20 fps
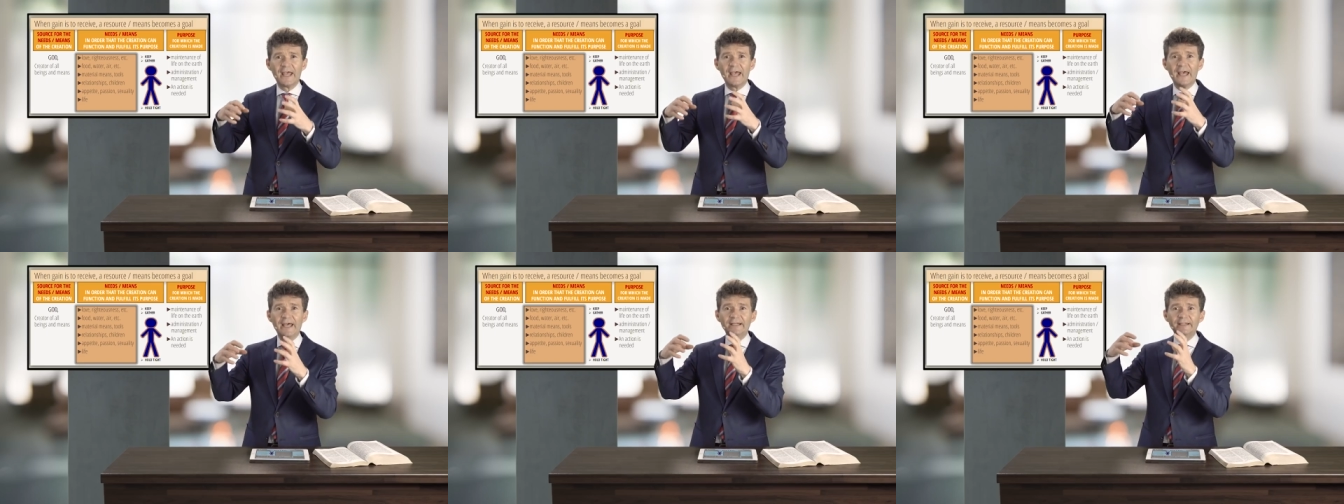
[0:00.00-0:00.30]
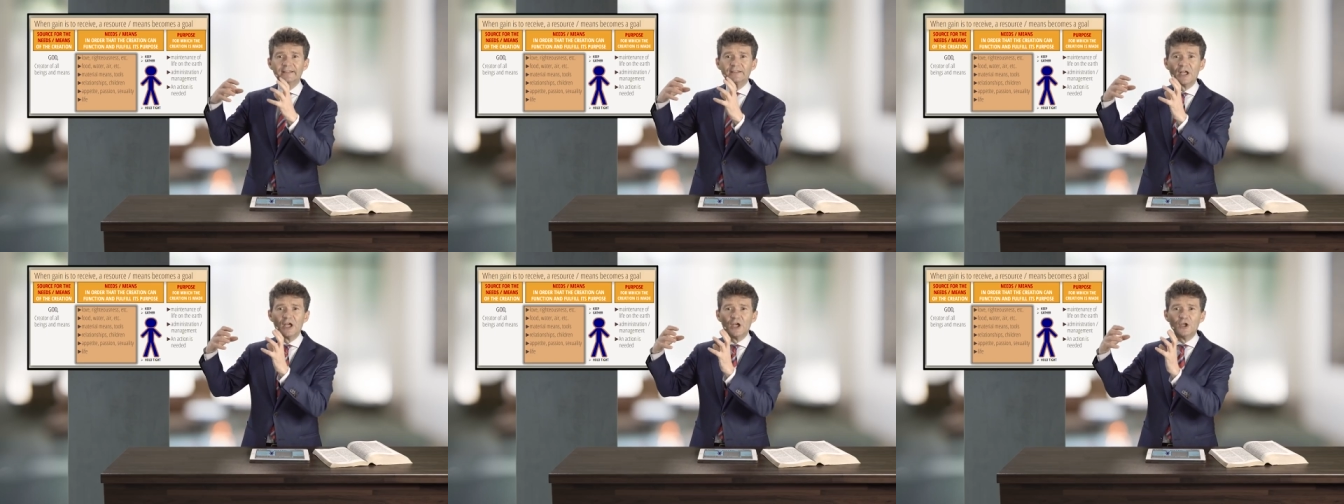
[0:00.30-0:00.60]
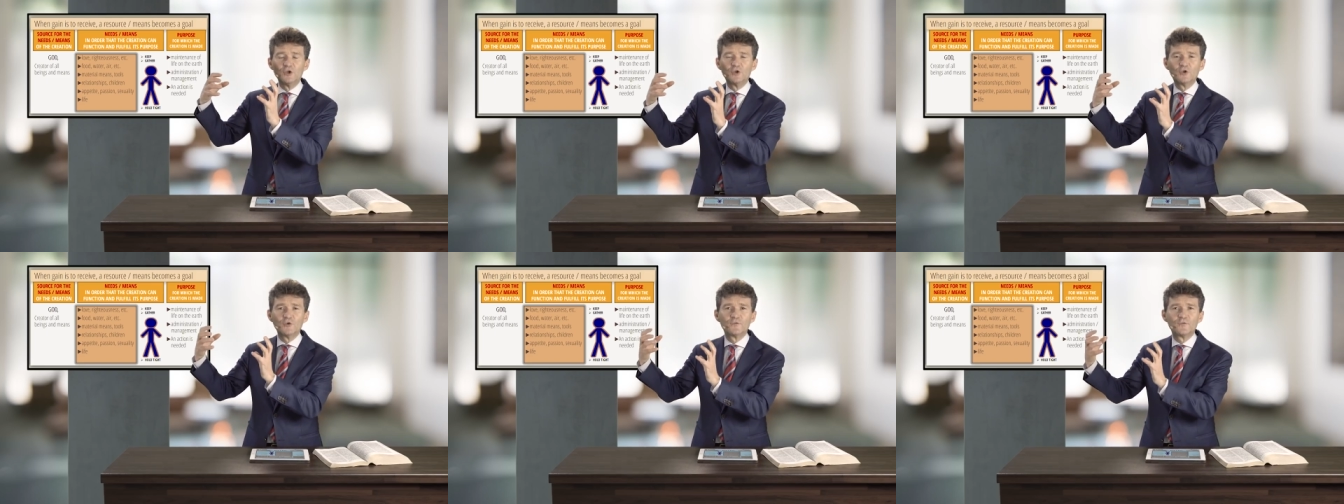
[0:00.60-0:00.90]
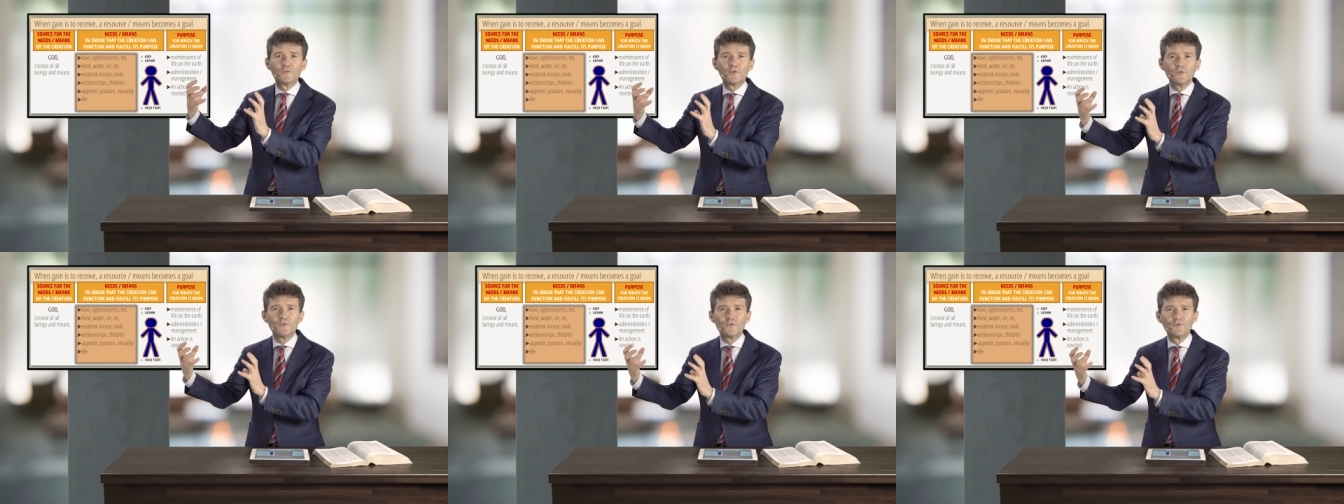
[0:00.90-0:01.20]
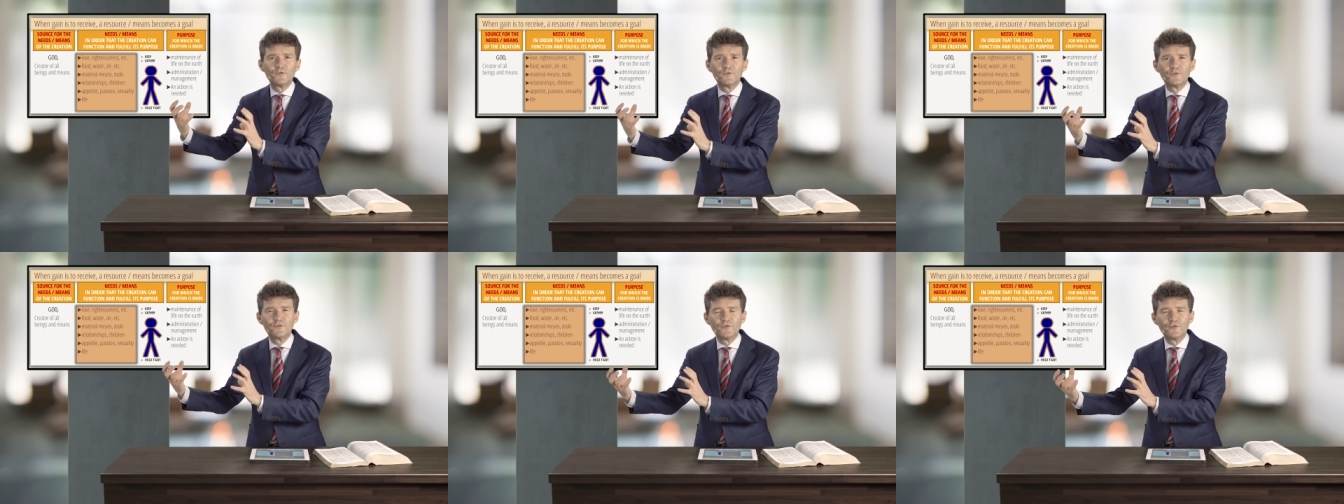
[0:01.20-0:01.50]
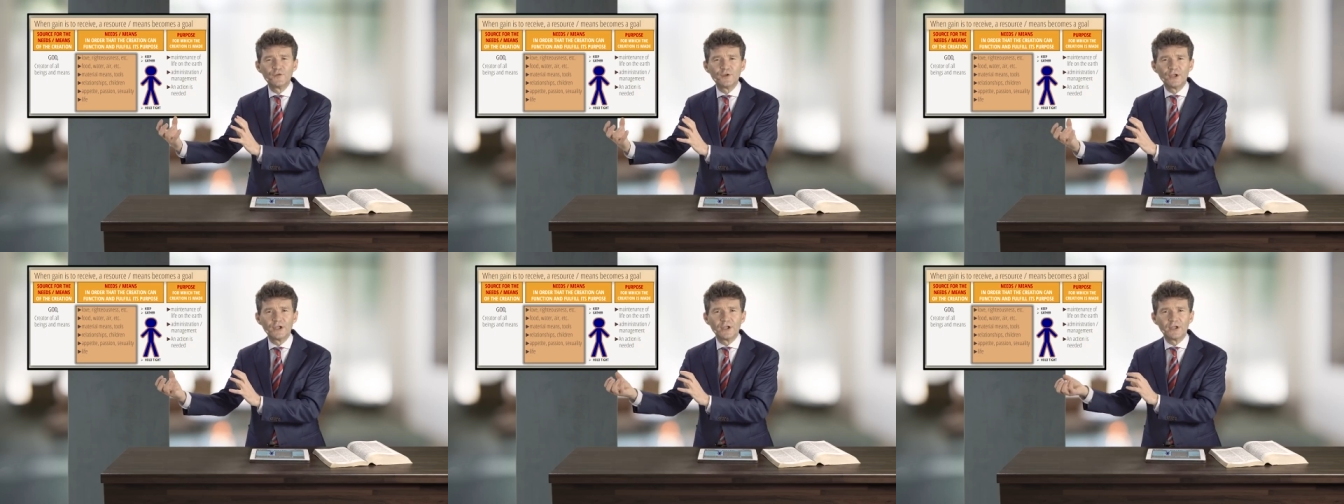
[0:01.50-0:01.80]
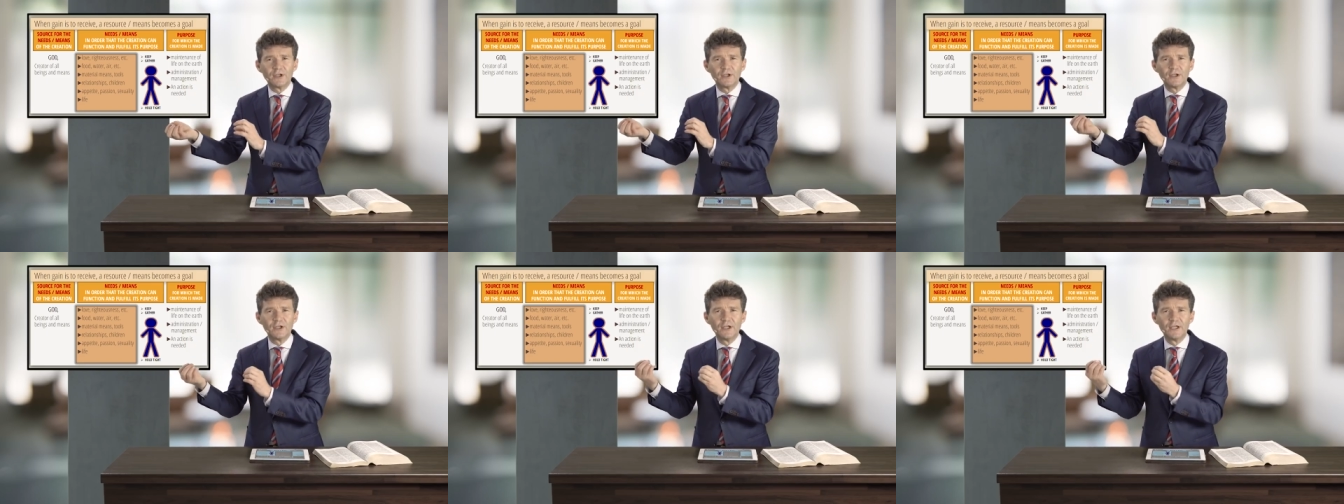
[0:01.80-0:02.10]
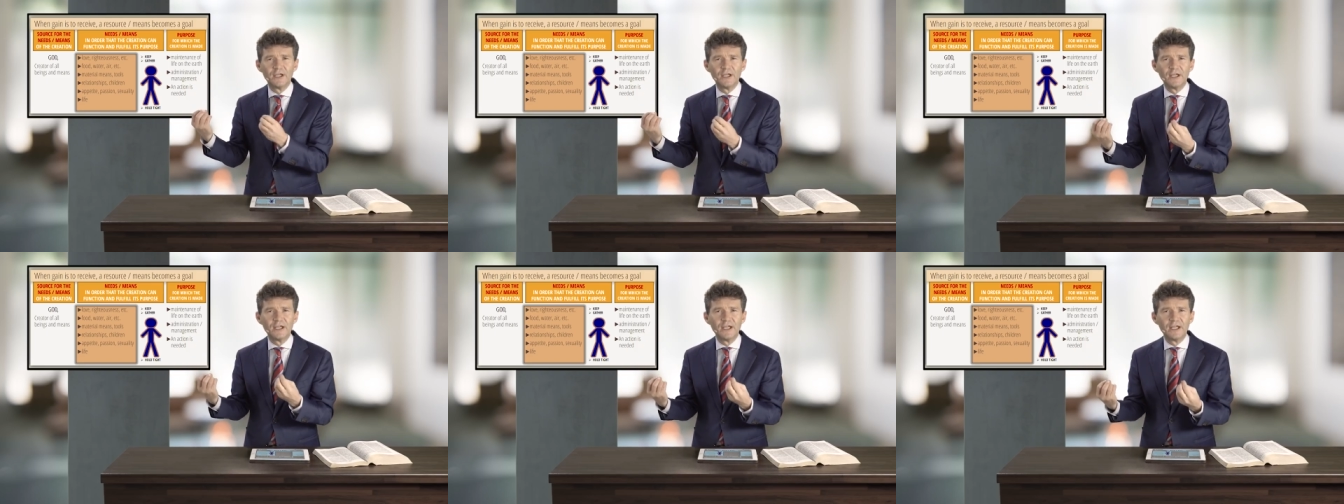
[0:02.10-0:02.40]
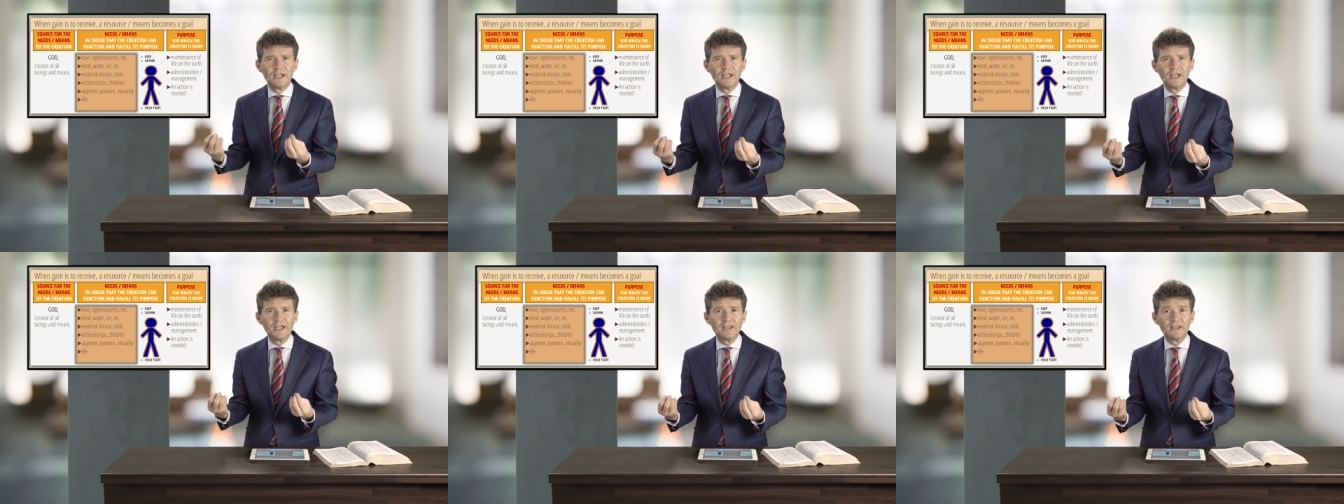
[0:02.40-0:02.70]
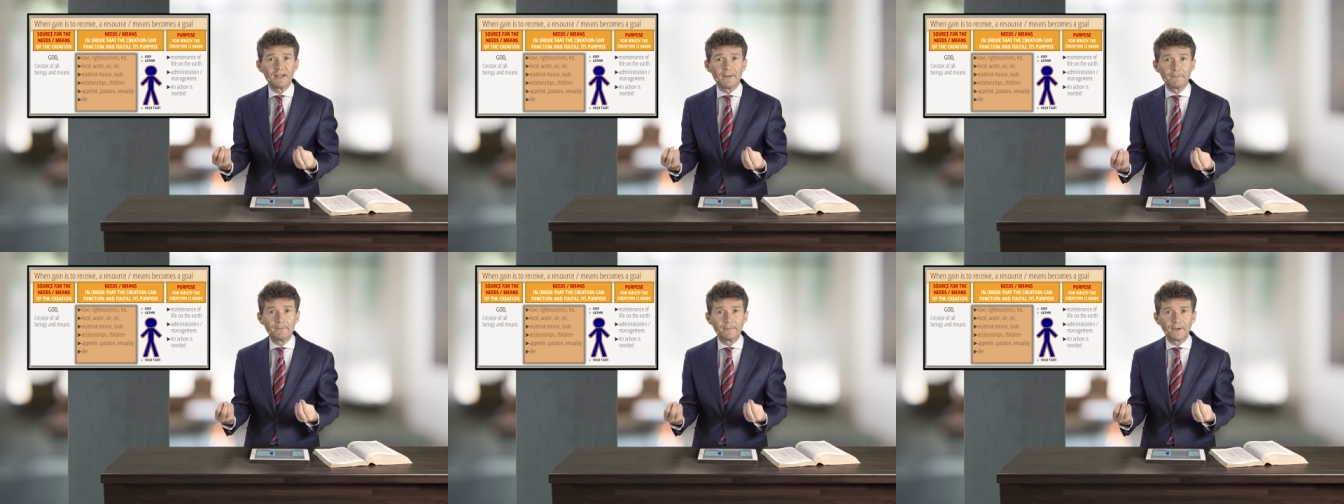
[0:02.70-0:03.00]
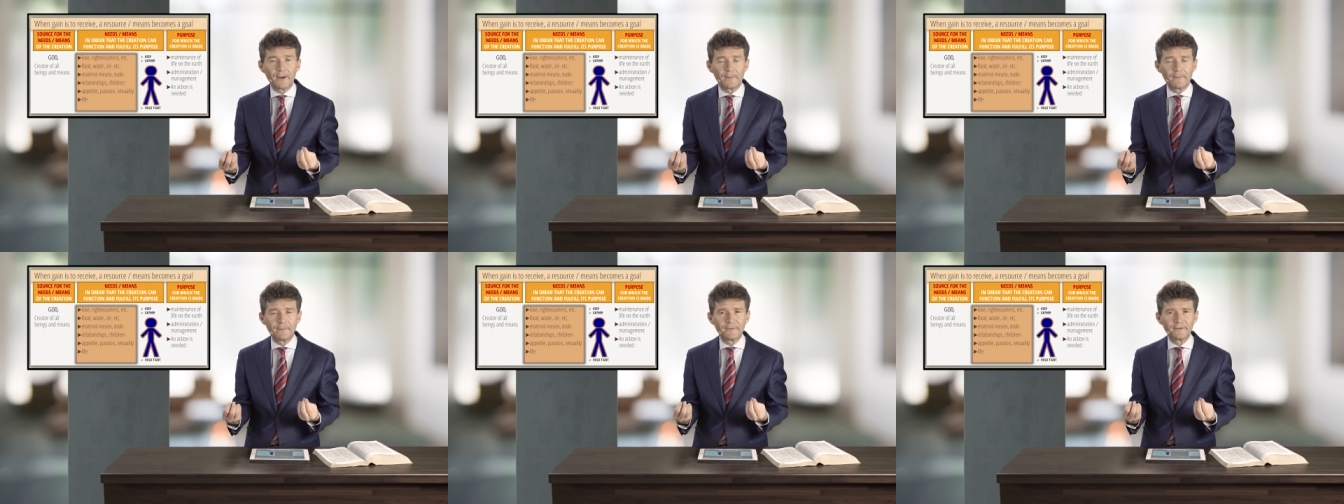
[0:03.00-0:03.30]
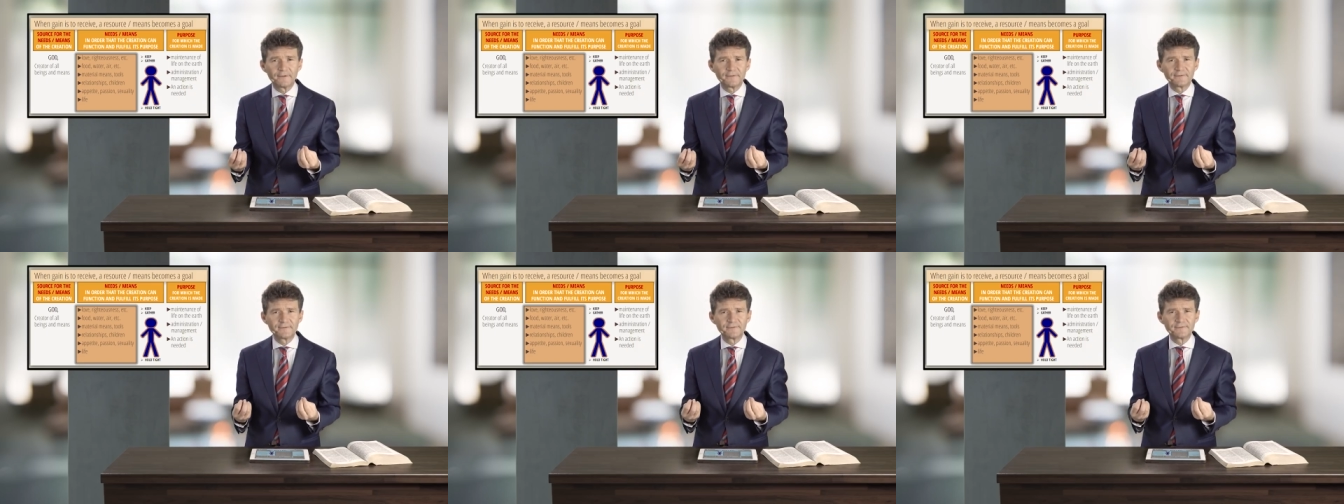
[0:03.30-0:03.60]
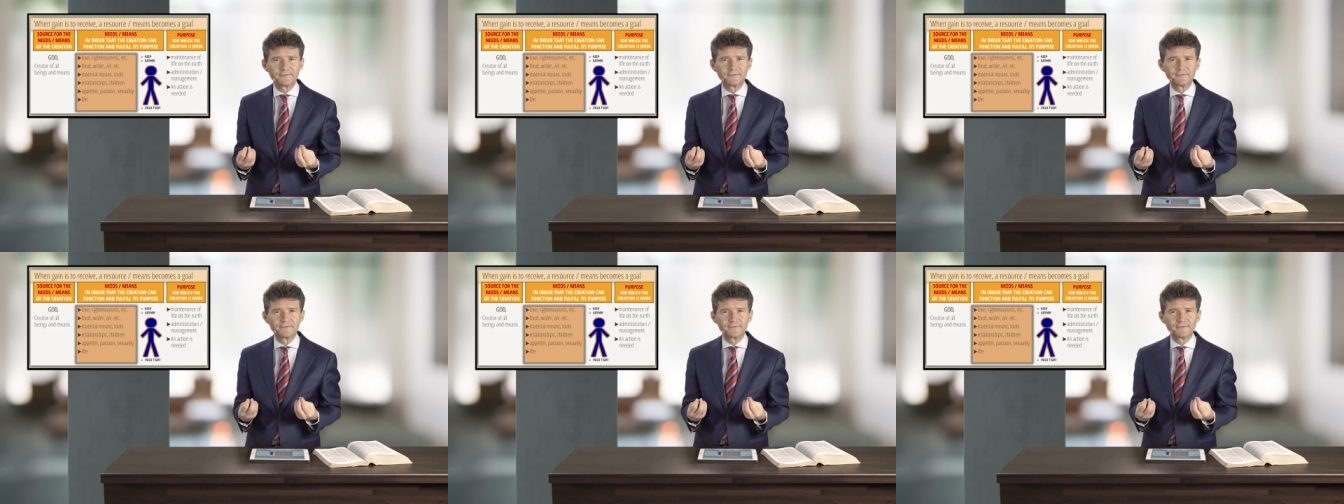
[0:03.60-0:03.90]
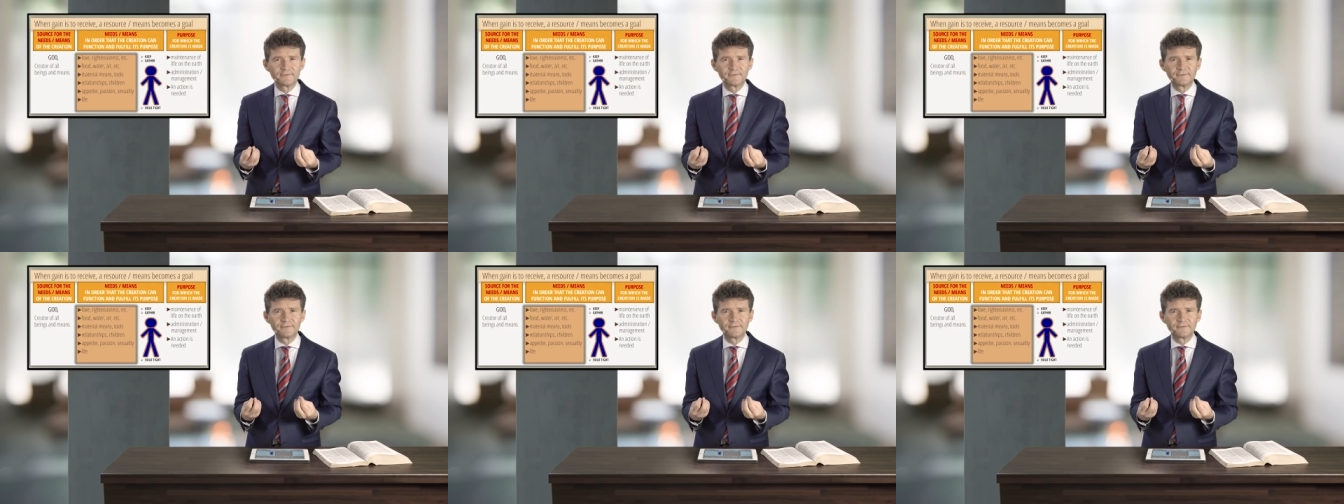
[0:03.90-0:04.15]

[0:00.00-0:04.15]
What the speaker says: and to fulfill the purpose.